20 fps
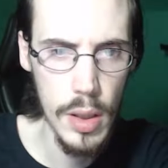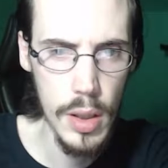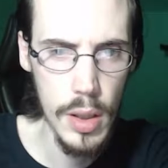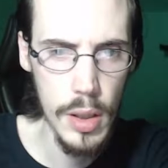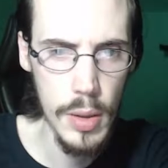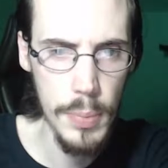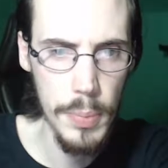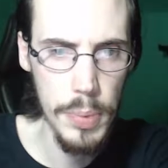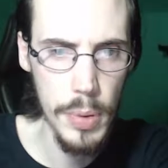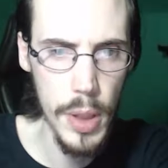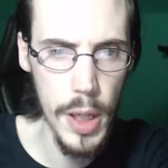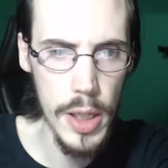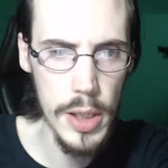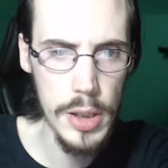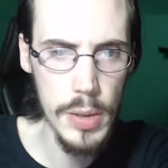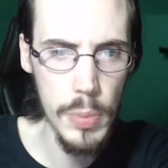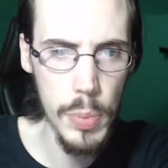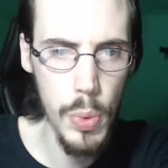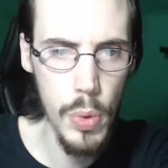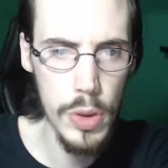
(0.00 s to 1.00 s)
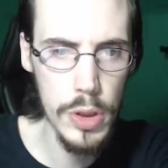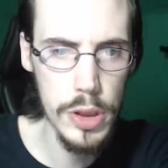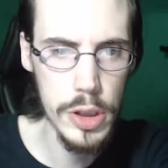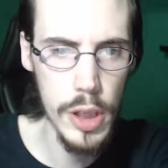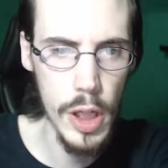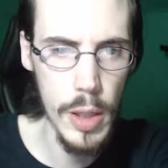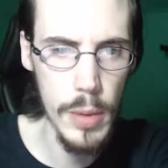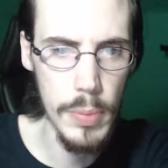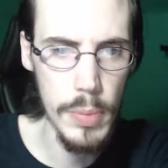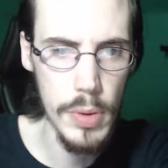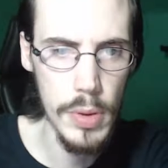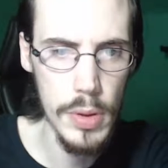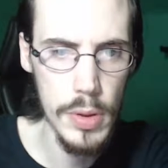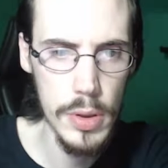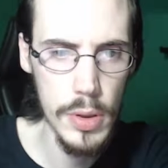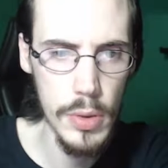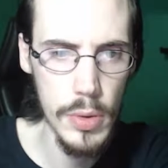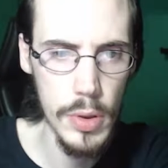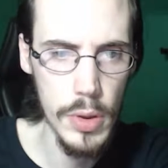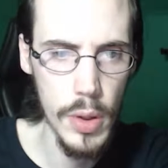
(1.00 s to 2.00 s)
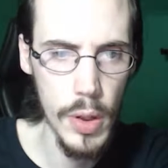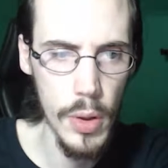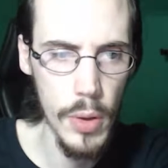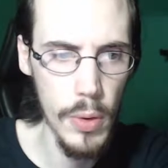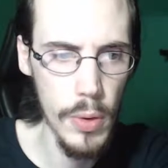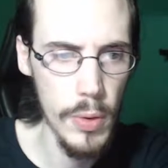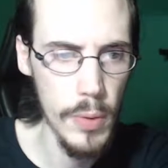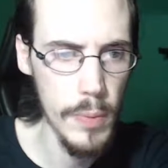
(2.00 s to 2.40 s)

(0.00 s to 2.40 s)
The blade's in poor shape, so you know.